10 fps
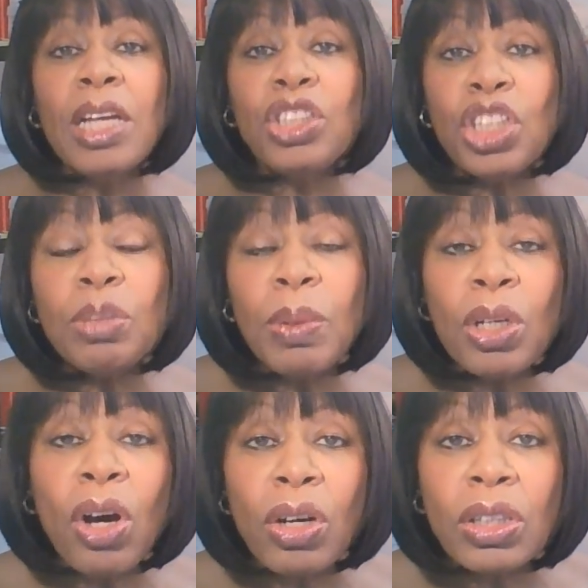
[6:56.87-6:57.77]
just
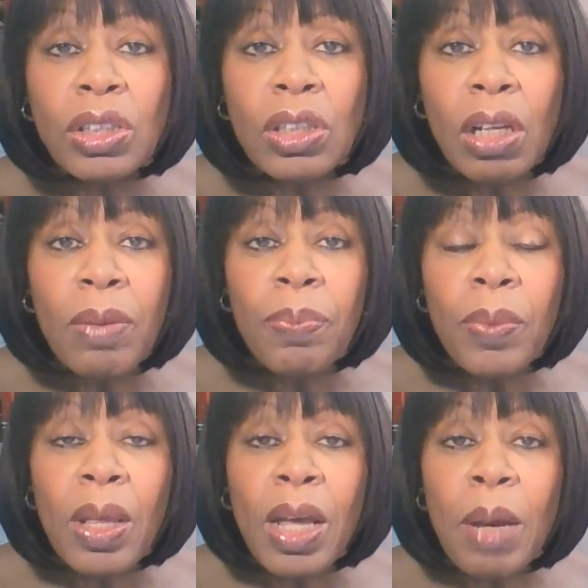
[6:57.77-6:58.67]
because
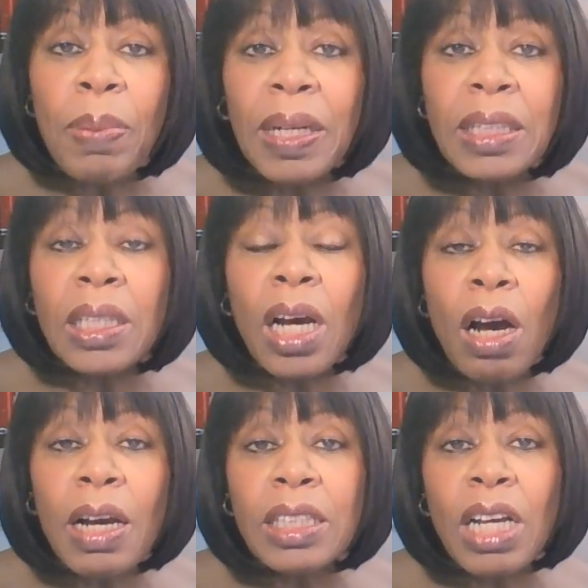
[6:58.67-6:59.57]
a police
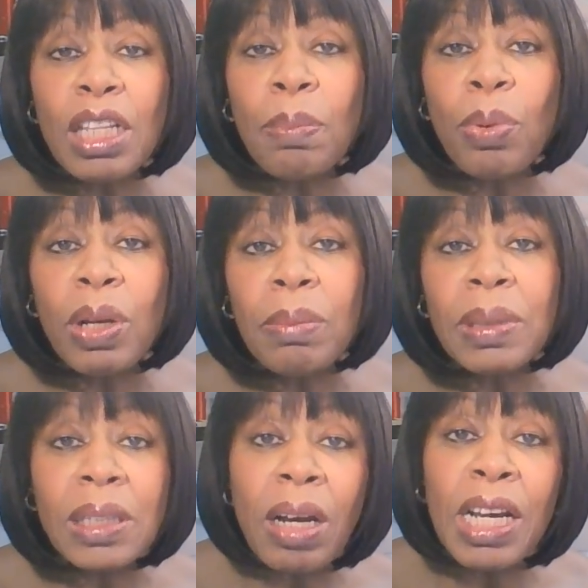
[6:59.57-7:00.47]
car is either pulling
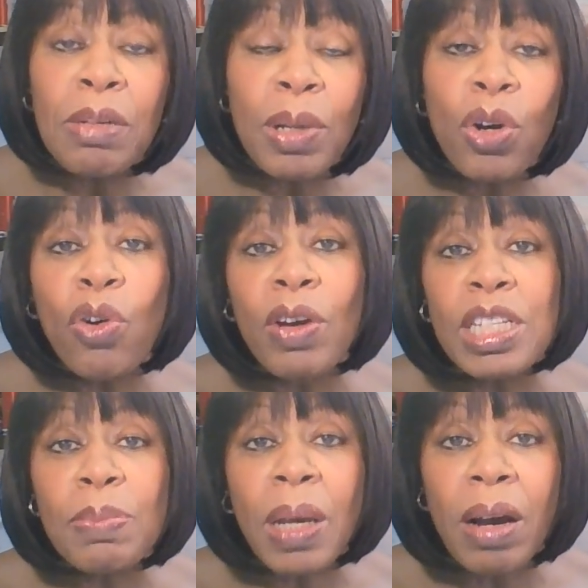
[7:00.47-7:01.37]
beside me or
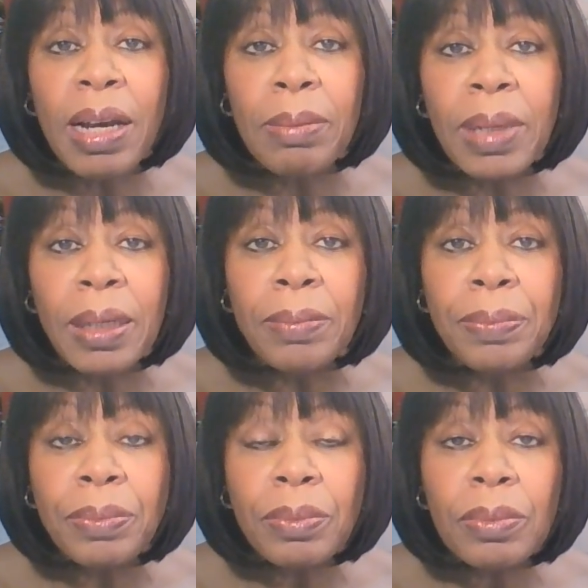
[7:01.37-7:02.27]
is behind me.
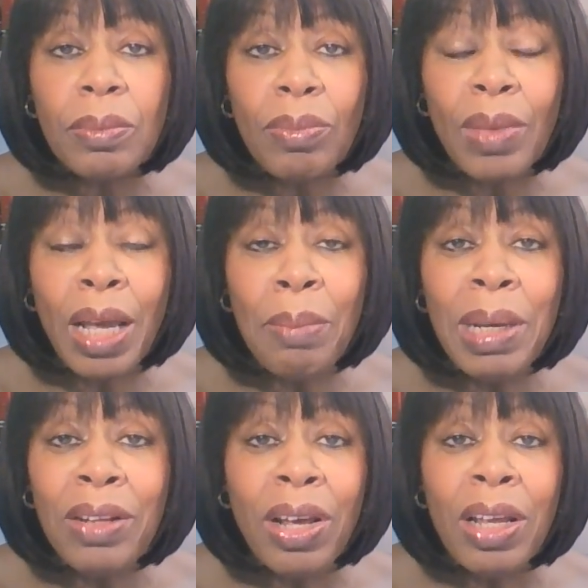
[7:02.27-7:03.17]
I
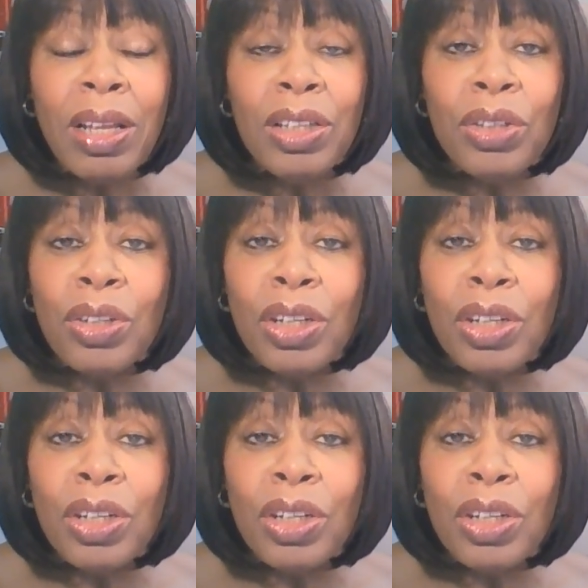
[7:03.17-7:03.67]
mean, you